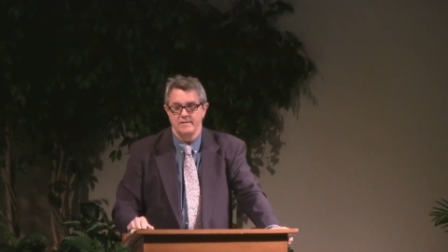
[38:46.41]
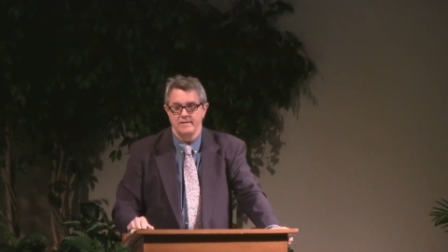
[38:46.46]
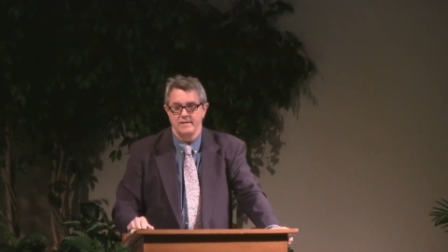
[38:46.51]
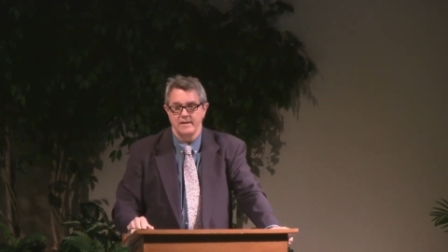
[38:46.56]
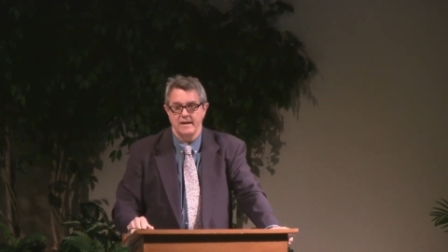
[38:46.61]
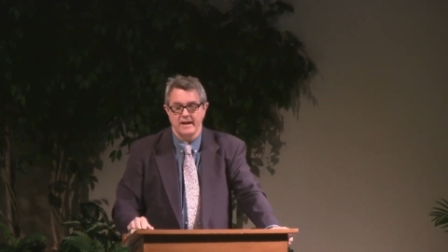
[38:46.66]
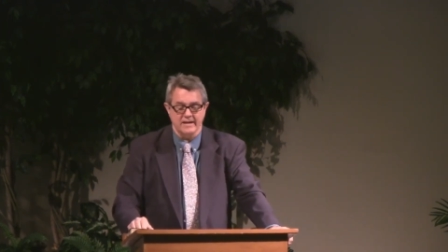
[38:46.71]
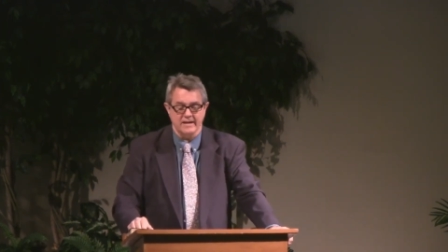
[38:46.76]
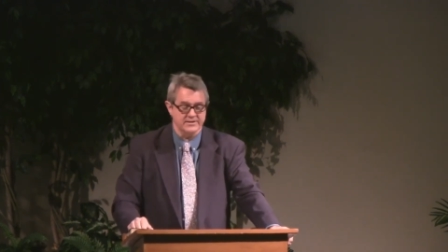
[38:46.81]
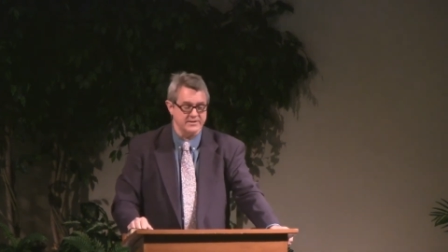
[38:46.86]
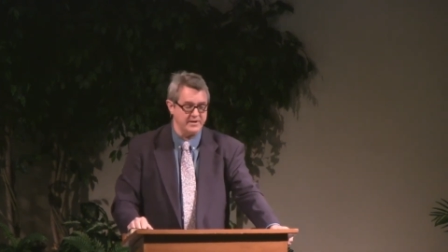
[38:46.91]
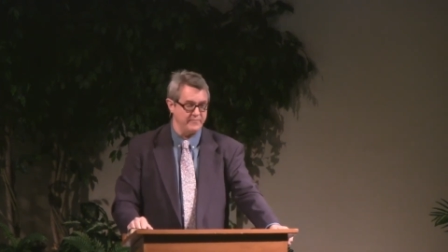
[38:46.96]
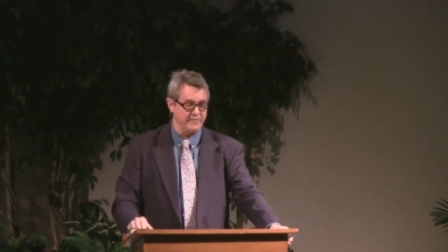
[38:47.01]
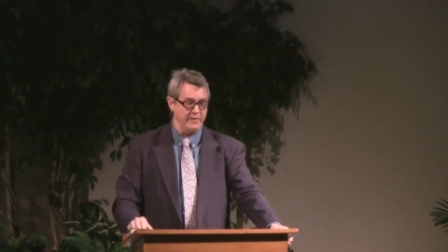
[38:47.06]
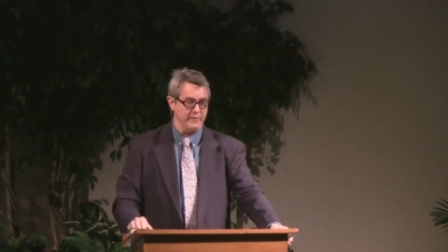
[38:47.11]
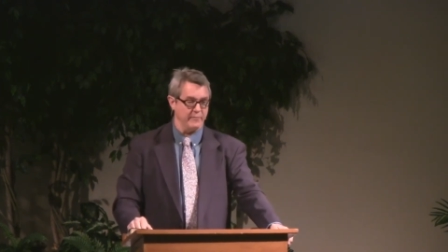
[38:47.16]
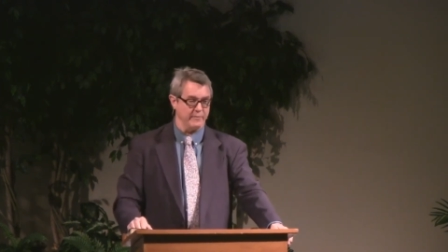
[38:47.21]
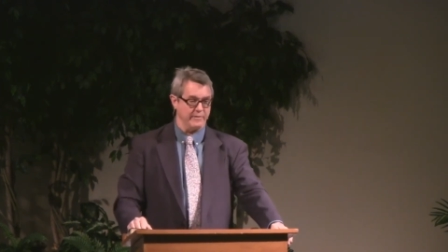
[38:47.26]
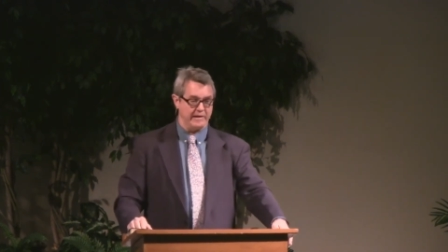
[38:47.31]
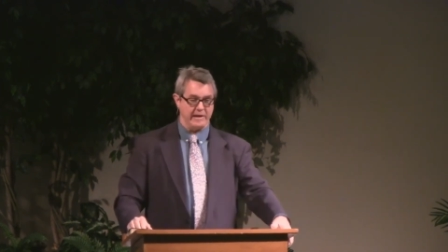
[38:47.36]
Like I should
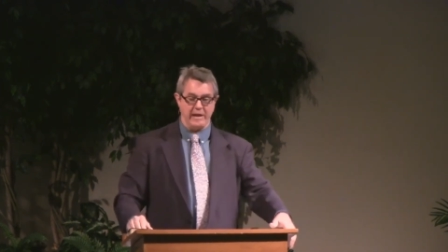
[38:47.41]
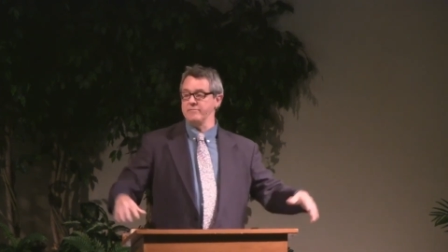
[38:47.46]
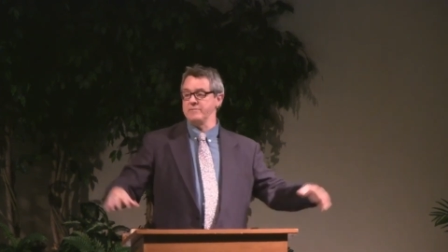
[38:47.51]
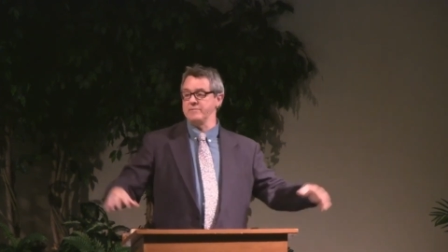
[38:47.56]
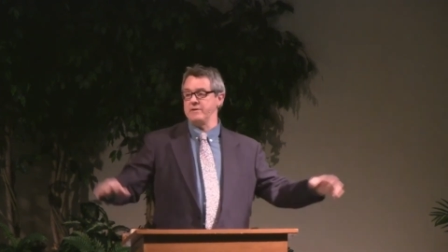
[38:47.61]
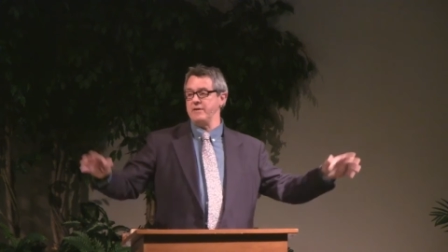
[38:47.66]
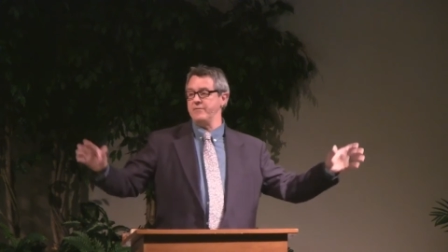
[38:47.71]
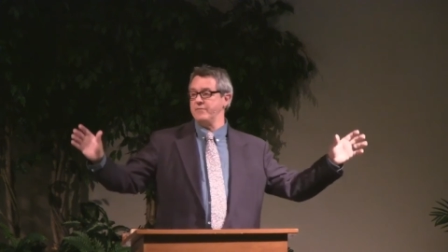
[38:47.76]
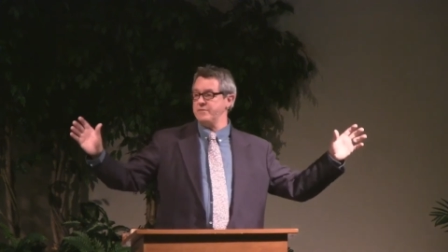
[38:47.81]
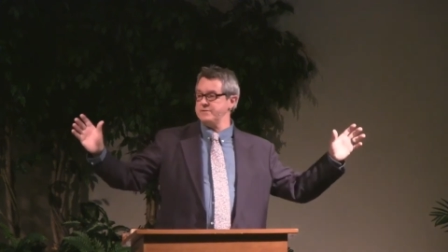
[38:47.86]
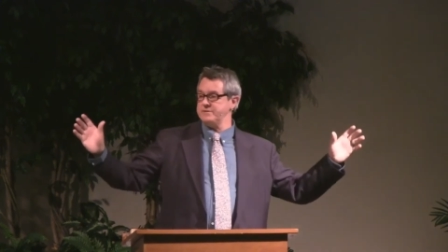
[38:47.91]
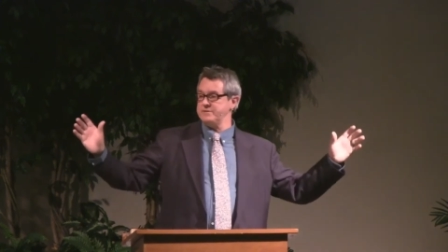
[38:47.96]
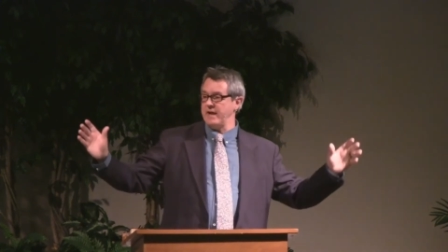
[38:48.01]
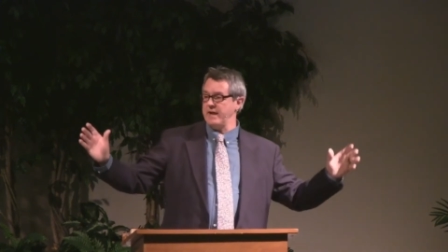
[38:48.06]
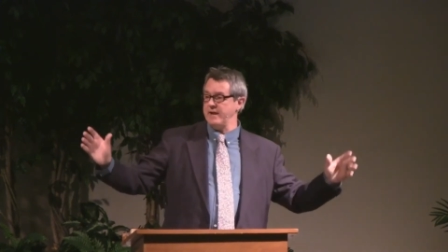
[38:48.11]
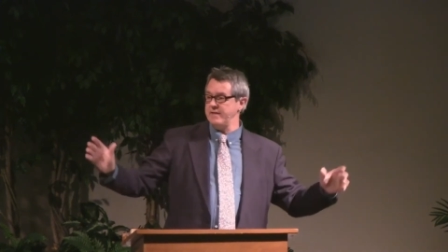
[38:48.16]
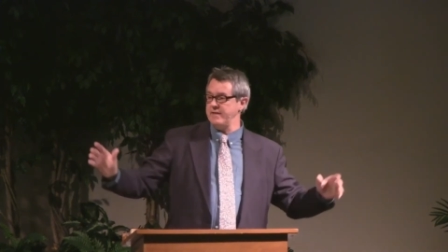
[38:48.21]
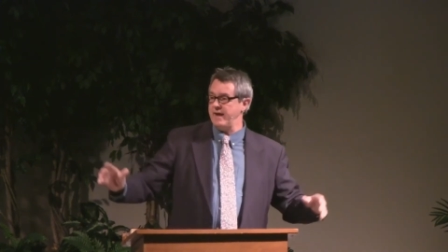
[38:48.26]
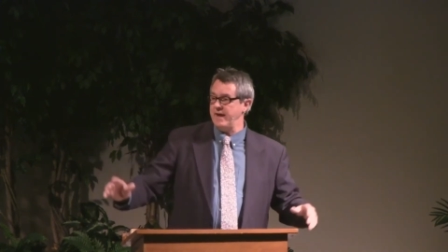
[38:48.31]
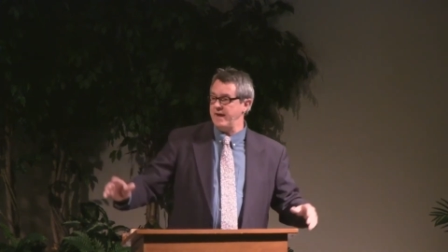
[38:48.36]
feel guilty for
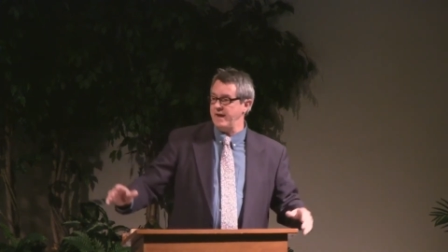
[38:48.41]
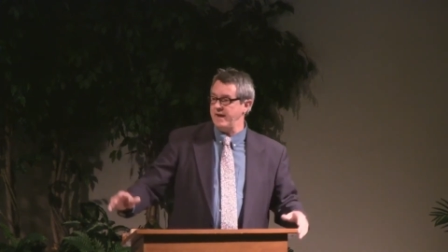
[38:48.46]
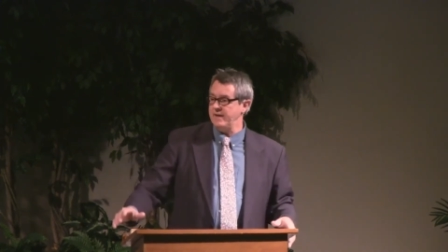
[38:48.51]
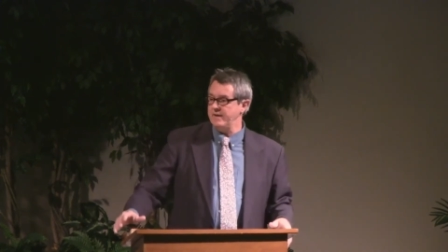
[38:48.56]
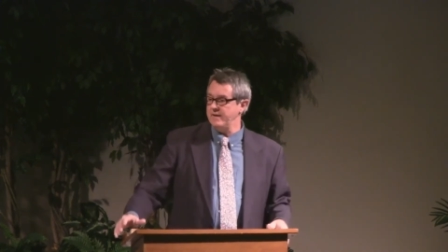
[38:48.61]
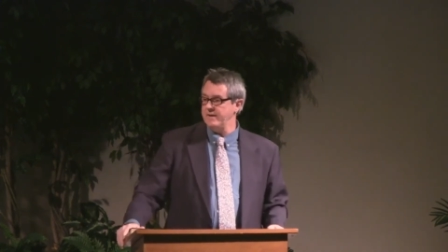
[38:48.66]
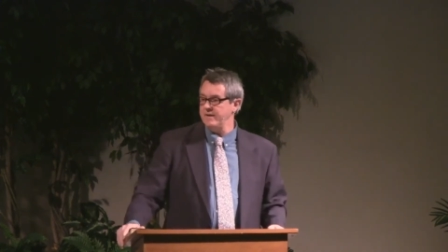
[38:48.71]
saying that.